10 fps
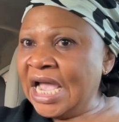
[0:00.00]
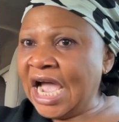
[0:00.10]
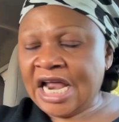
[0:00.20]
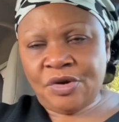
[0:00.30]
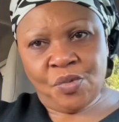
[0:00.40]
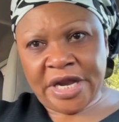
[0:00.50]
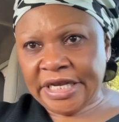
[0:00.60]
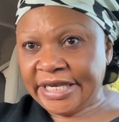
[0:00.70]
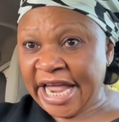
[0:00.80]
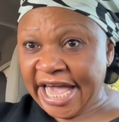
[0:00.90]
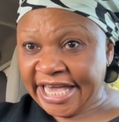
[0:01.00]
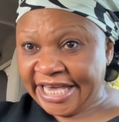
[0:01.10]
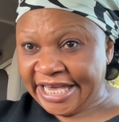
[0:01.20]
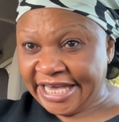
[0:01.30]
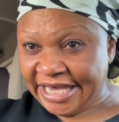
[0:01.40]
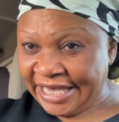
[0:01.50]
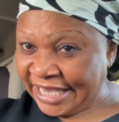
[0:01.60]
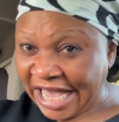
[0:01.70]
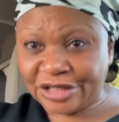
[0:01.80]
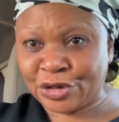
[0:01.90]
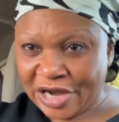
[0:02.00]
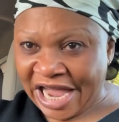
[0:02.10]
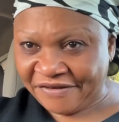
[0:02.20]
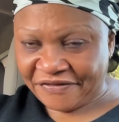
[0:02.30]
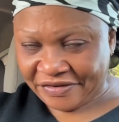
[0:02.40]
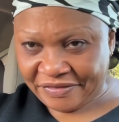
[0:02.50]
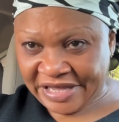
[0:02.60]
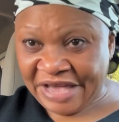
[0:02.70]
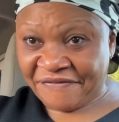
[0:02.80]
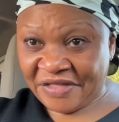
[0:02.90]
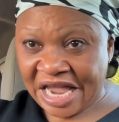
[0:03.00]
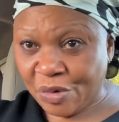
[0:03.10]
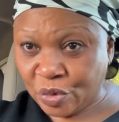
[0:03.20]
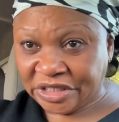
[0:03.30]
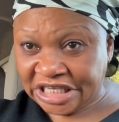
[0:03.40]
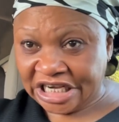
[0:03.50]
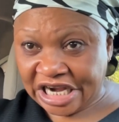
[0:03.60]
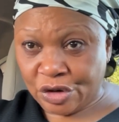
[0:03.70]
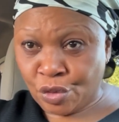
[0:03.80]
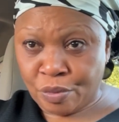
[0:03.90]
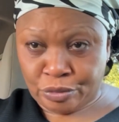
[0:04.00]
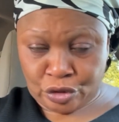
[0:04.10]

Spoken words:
And when they get to heaven, if they will see the room